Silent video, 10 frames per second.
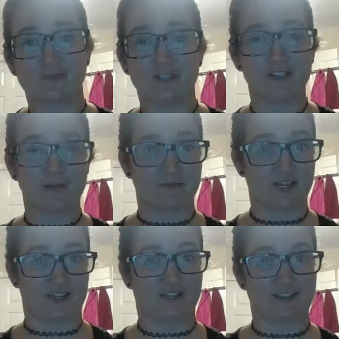more than
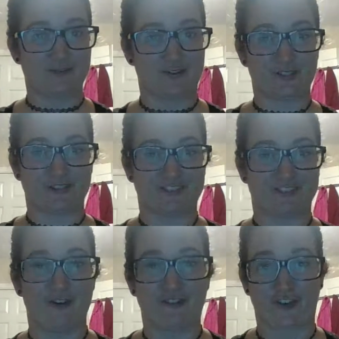me, which is
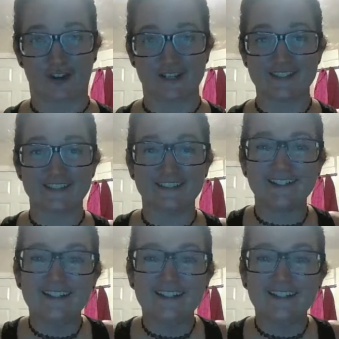the first.